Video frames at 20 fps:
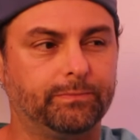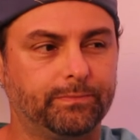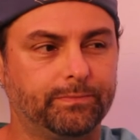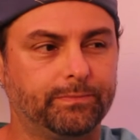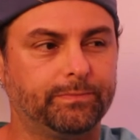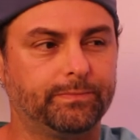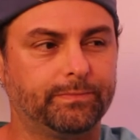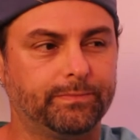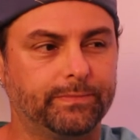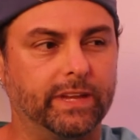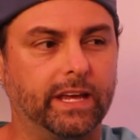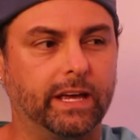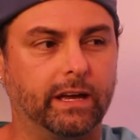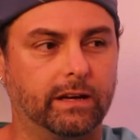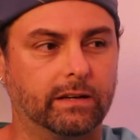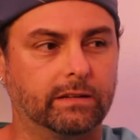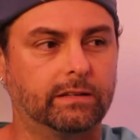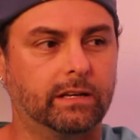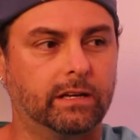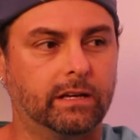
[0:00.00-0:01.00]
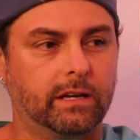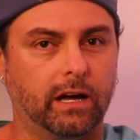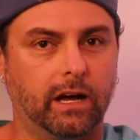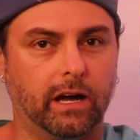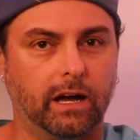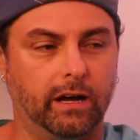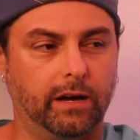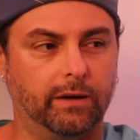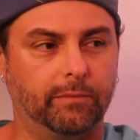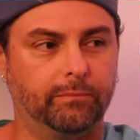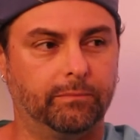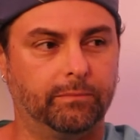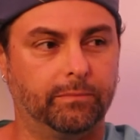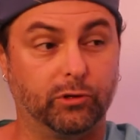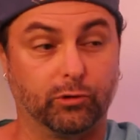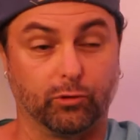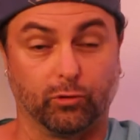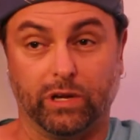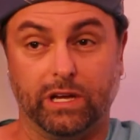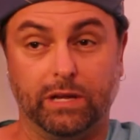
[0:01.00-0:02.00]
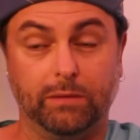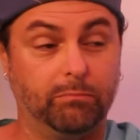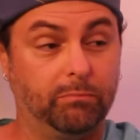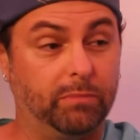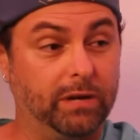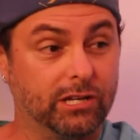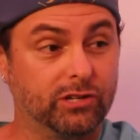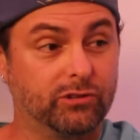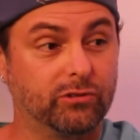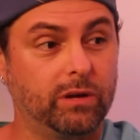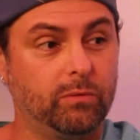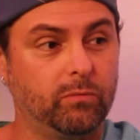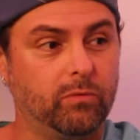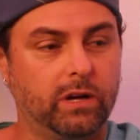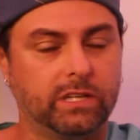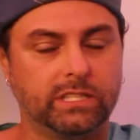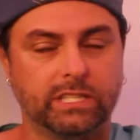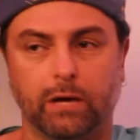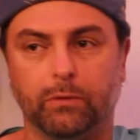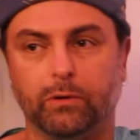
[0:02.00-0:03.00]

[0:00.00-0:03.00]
Yeah. Yeah. Um, dream big dream wise uh-huh.